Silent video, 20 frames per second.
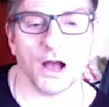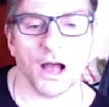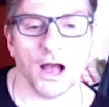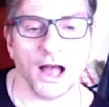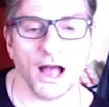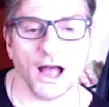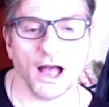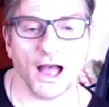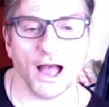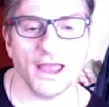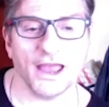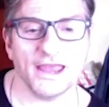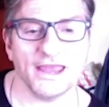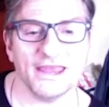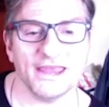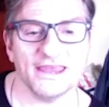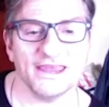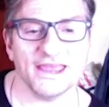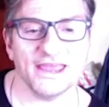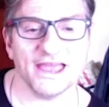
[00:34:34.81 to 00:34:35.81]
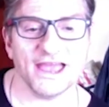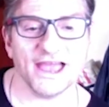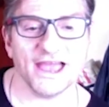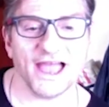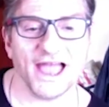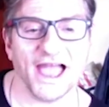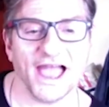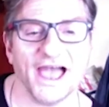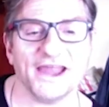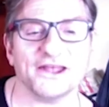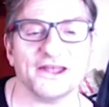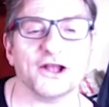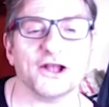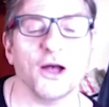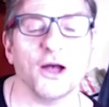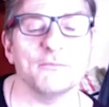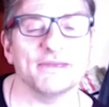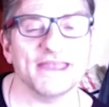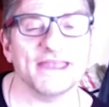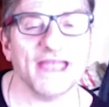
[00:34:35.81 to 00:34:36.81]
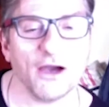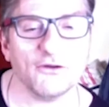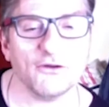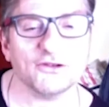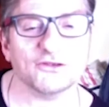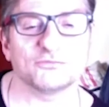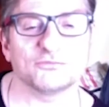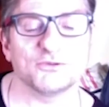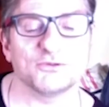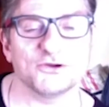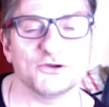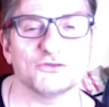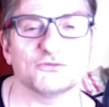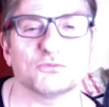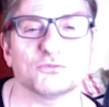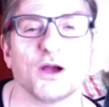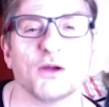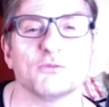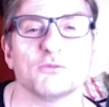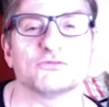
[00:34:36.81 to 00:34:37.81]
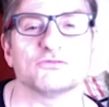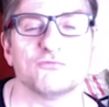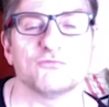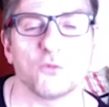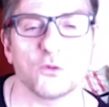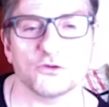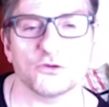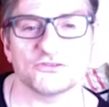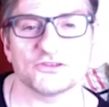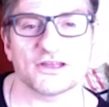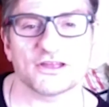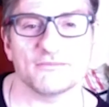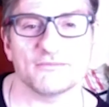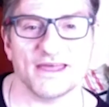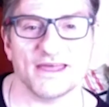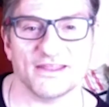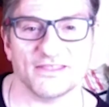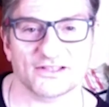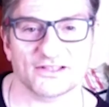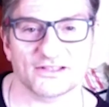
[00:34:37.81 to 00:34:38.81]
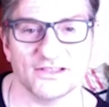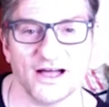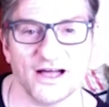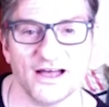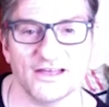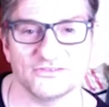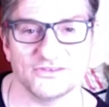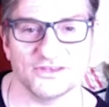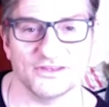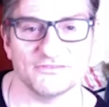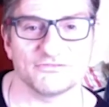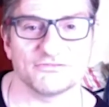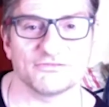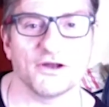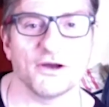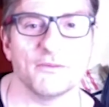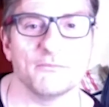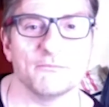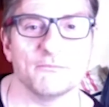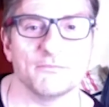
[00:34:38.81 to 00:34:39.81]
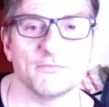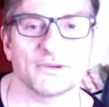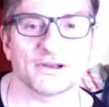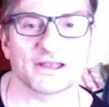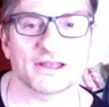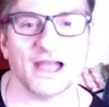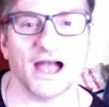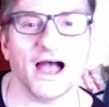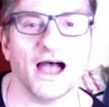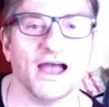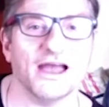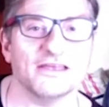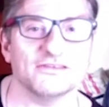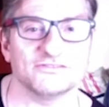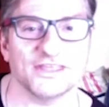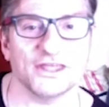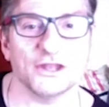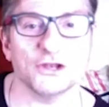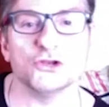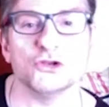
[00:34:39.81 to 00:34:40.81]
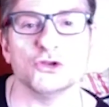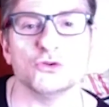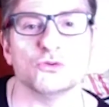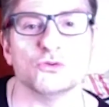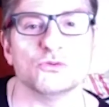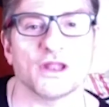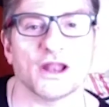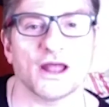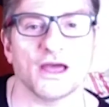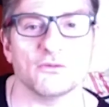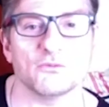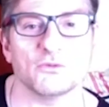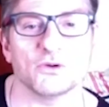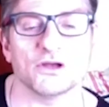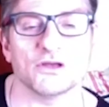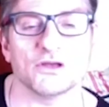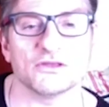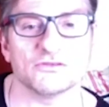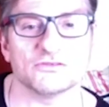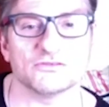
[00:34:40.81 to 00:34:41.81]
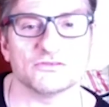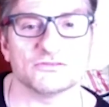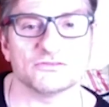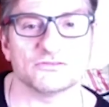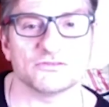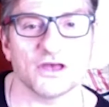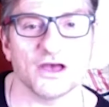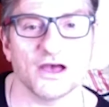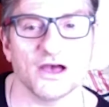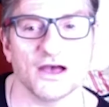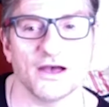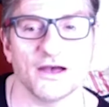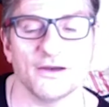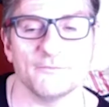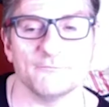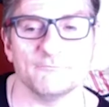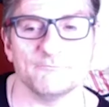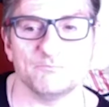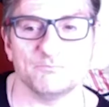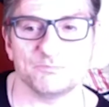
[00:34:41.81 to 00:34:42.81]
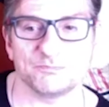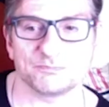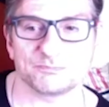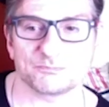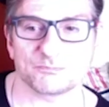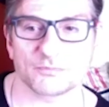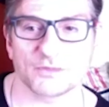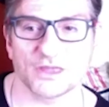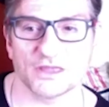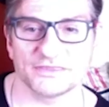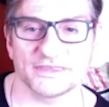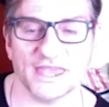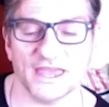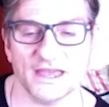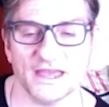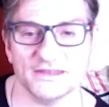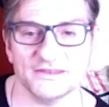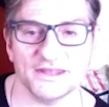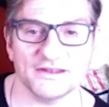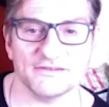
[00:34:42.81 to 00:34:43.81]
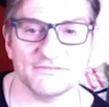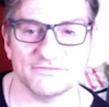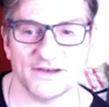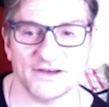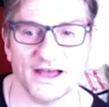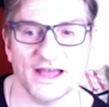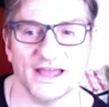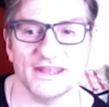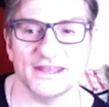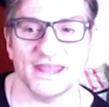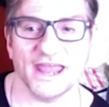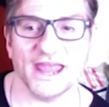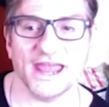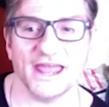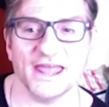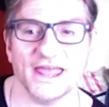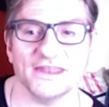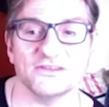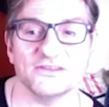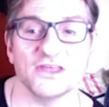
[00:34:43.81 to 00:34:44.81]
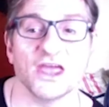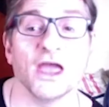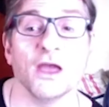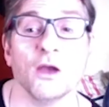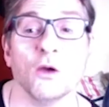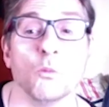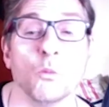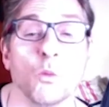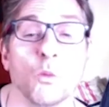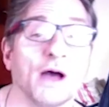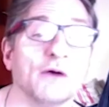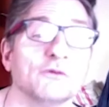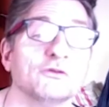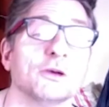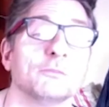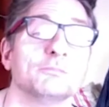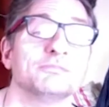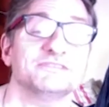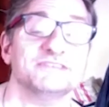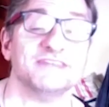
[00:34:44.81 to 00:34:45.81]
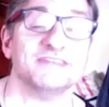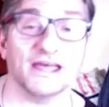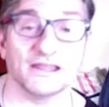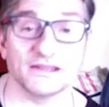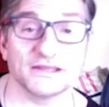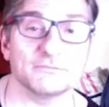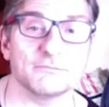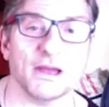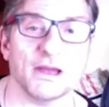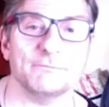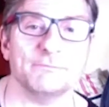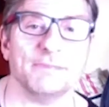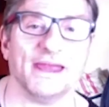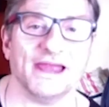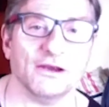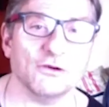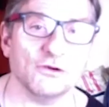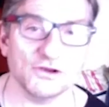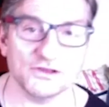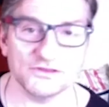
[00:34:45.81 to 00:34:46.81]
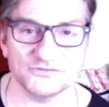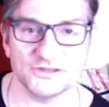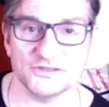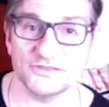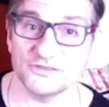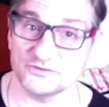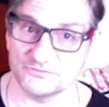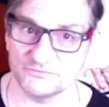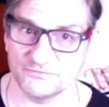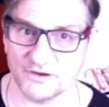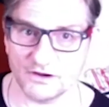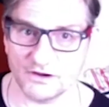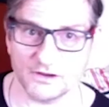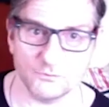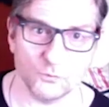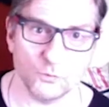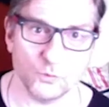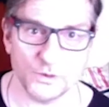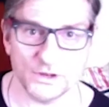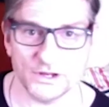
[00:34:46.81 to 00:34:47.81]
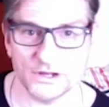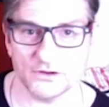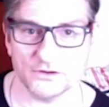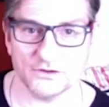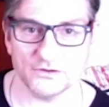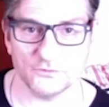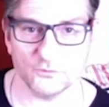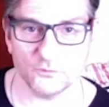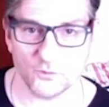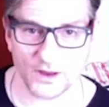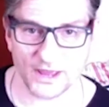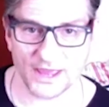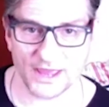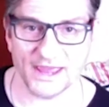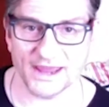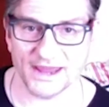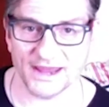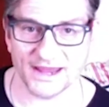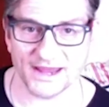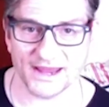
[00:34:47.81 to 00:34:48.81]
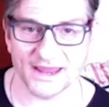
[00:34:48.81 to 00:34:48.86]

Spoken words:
I had a coming out experience where I was forced to come out of the closet from guys that knew that I was gay identified, and wound up telling my parents in this very weird way.